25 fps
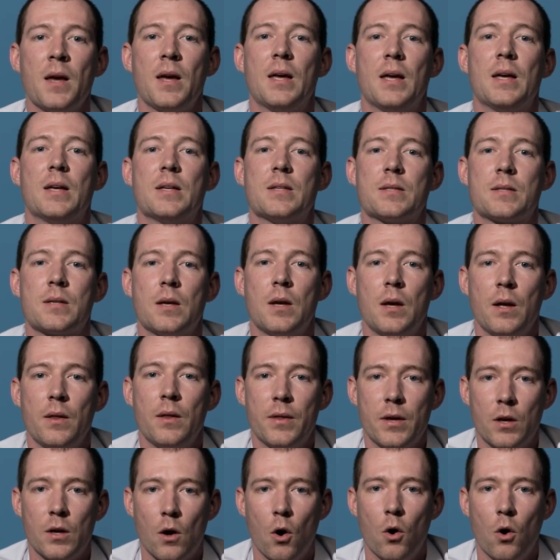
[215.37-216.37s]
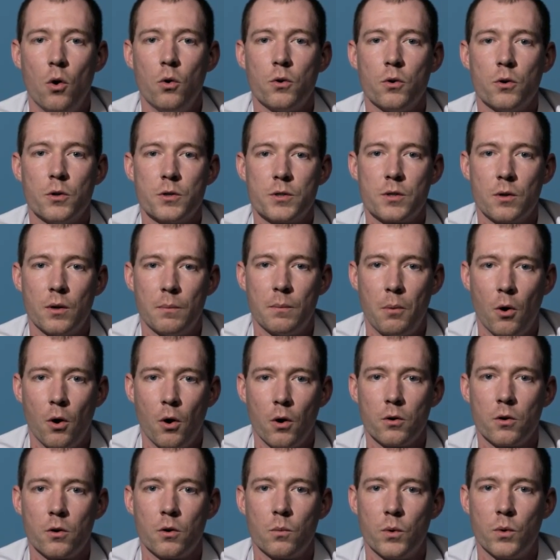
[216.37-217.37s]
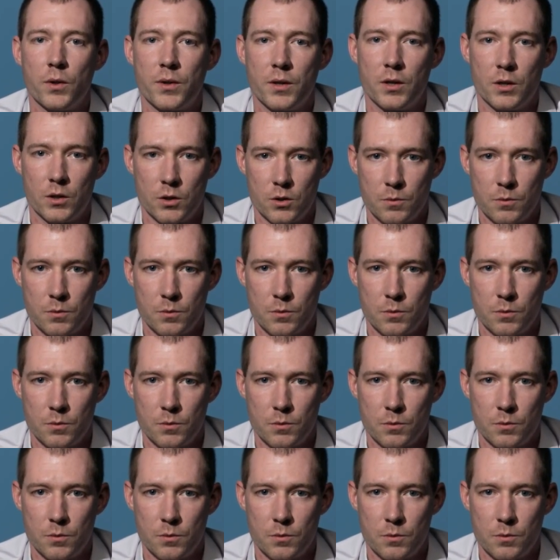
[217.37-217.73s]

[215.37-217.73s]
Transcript: is the owners partnered with a